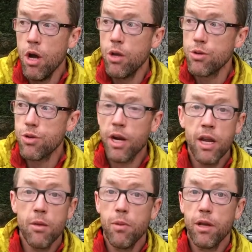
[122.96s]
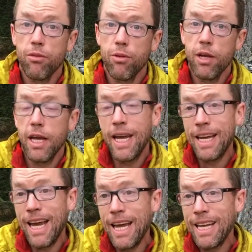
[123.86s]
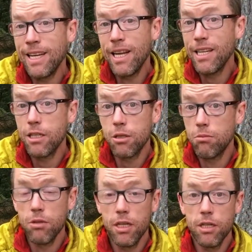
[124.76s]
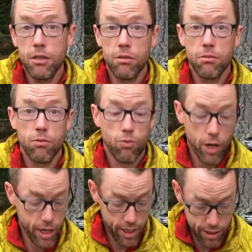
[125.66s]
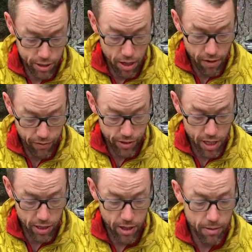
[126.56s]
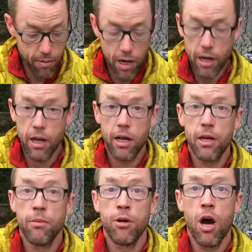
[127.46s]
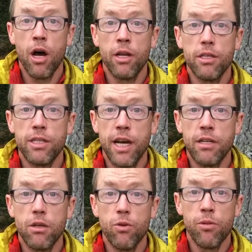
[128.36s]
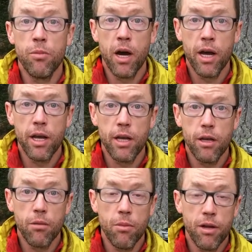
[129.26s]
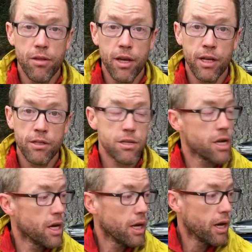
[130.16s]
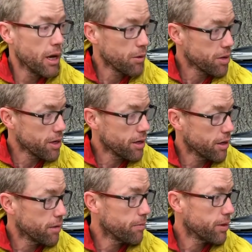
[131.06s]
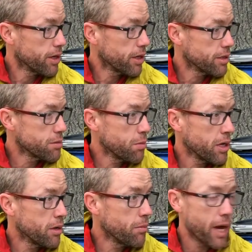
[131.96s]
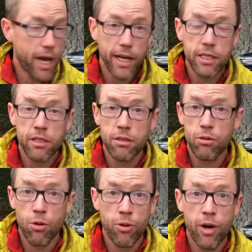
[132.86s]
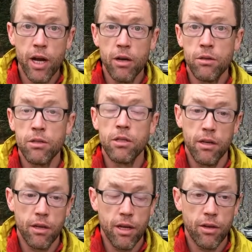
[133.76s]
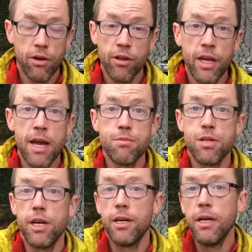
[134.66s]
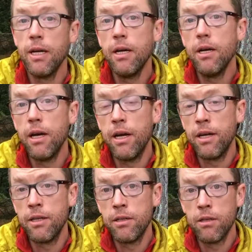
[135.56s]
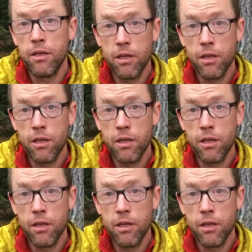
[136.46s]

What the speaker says: those are kind of the big three, and it's rugged, it's tough, it's held up. I am not gentle with my things out here. It's been in bags and thrown around and kicked around the campsite, and